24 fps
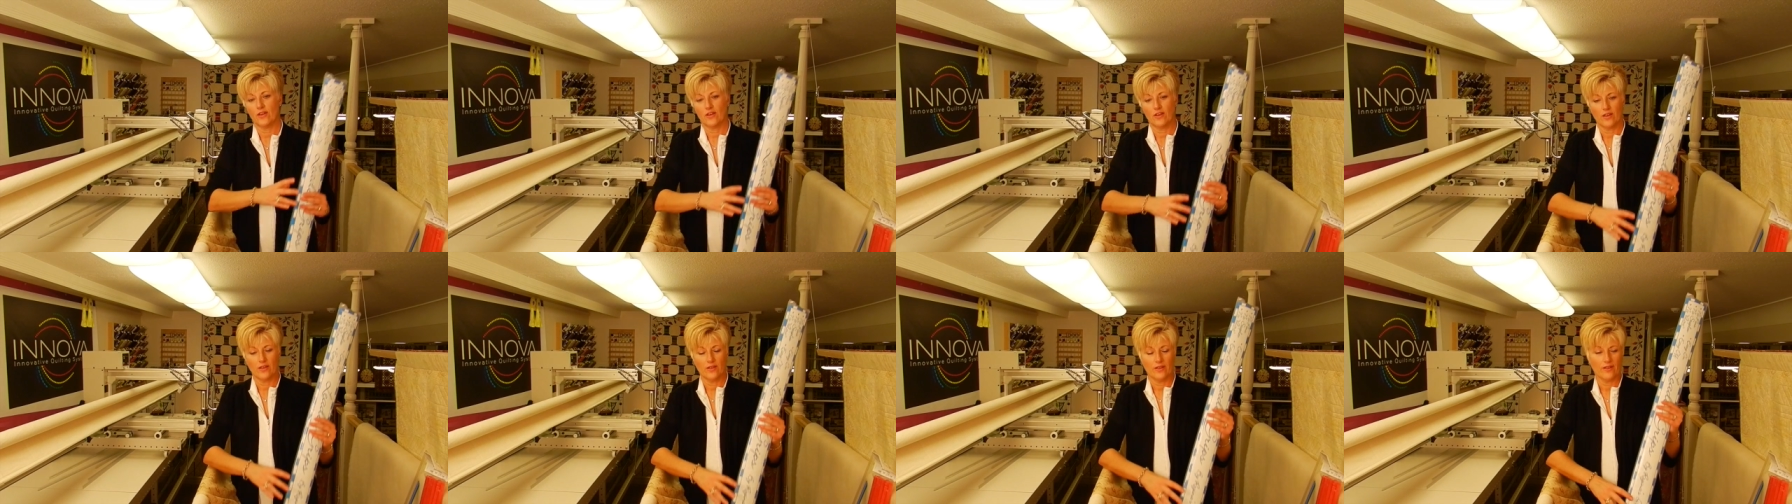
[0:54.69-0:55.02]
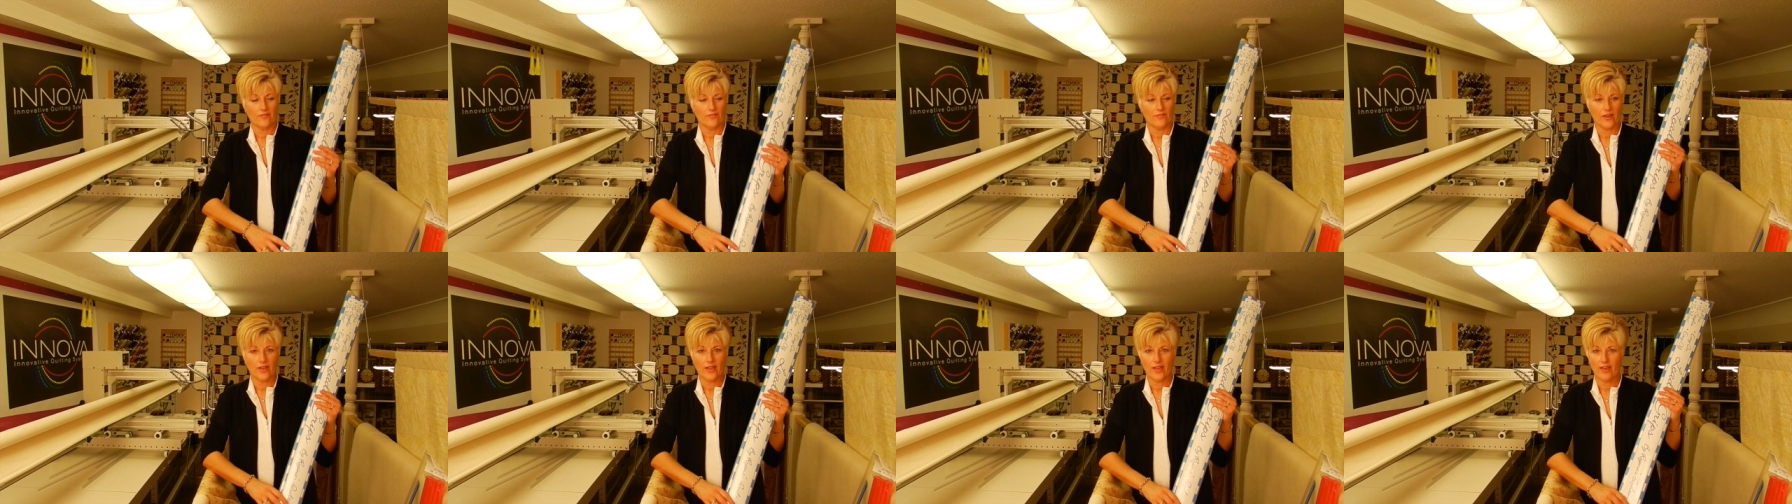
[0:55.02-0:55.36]

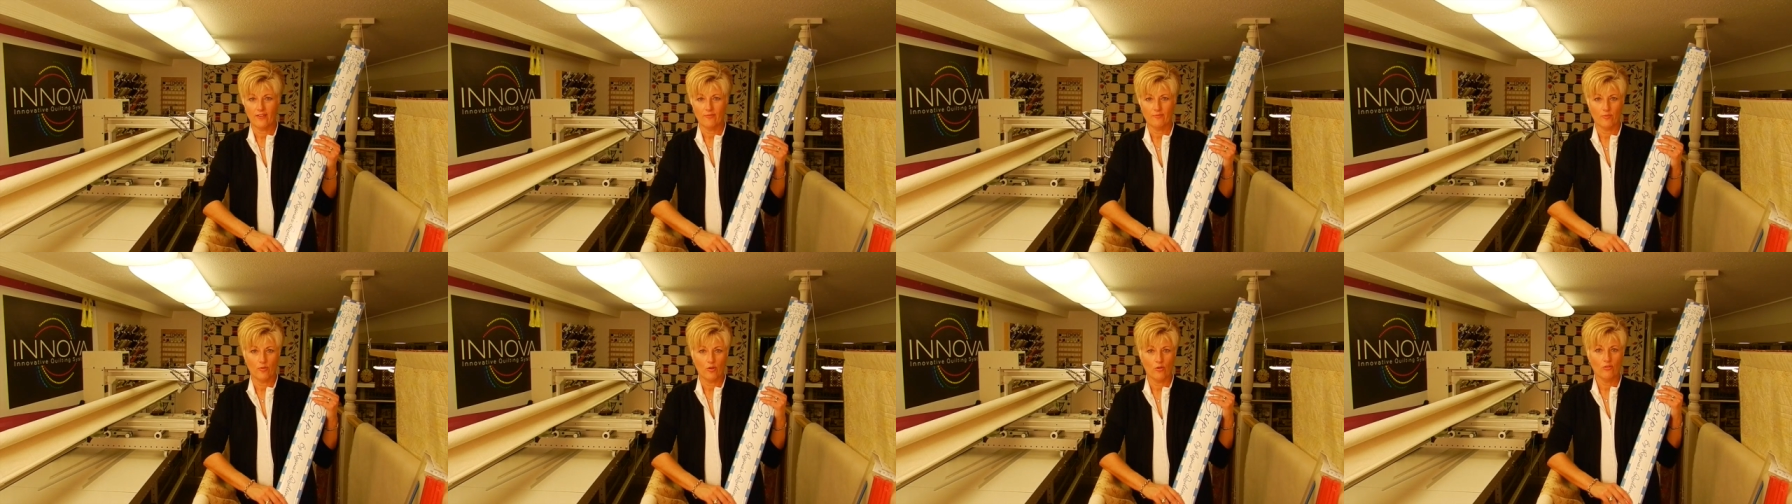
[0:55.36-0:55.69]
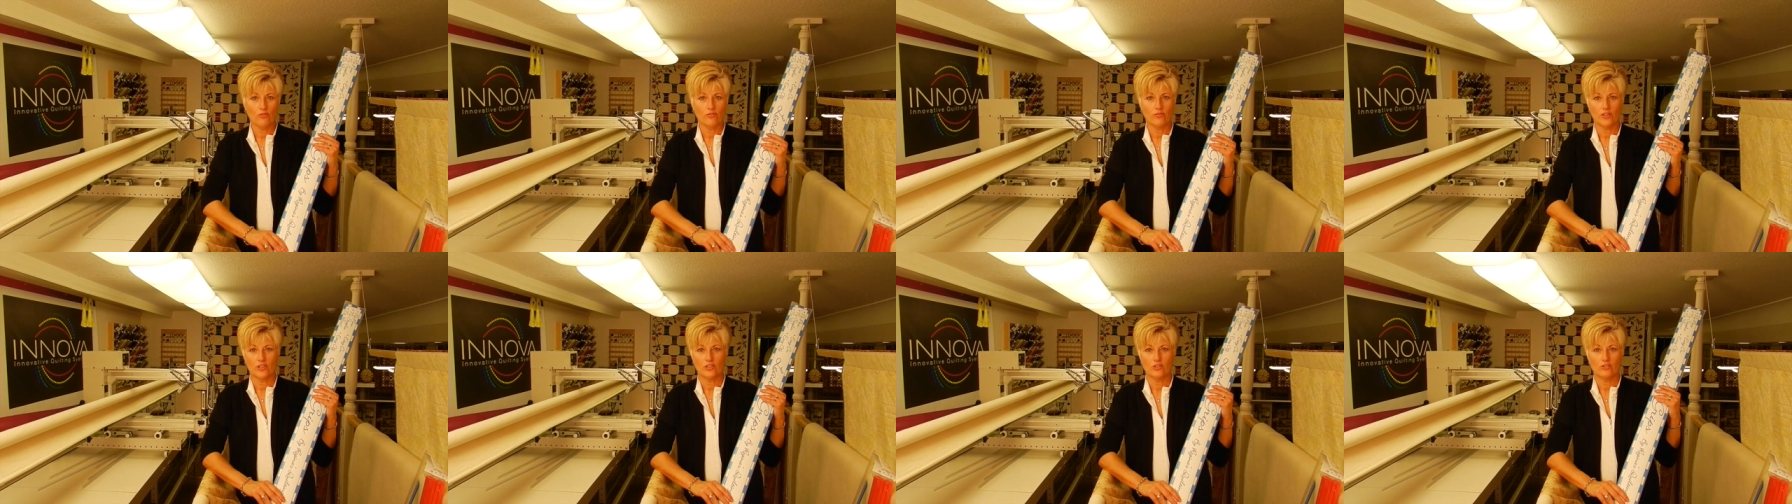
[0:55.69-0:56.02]
I have
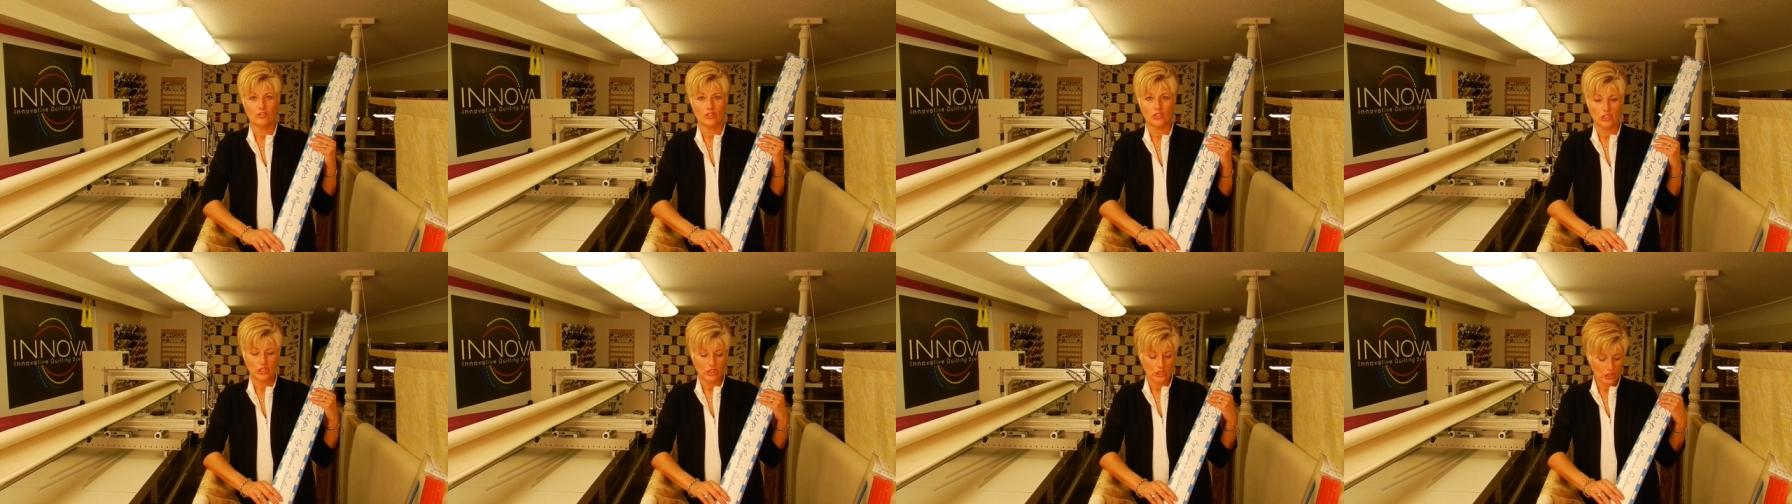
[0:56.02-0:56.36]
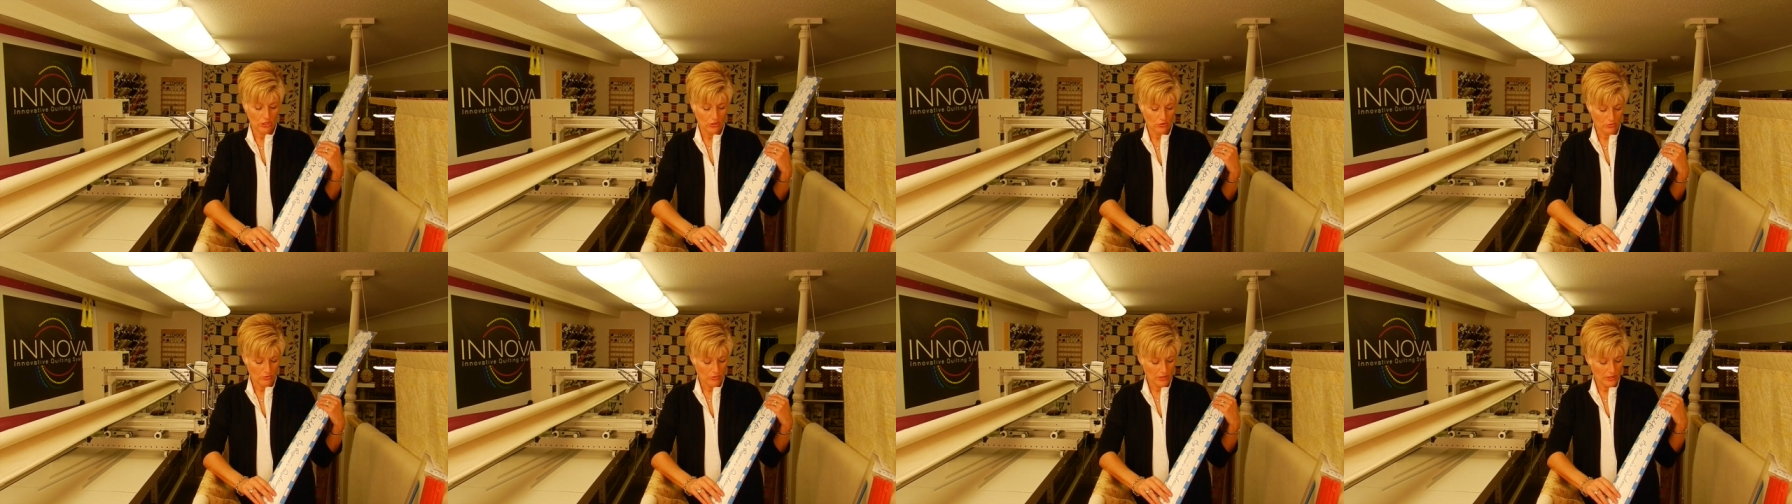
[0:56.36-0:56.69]
both, then you can
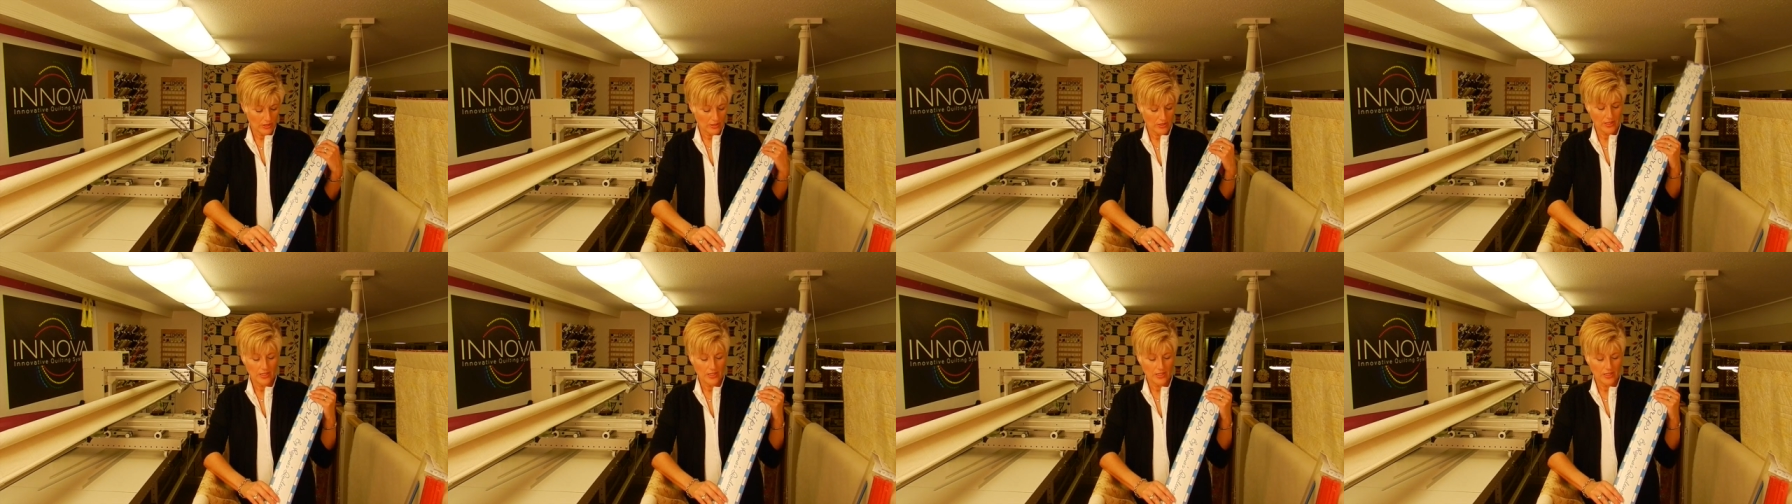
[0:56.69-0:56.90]
choose.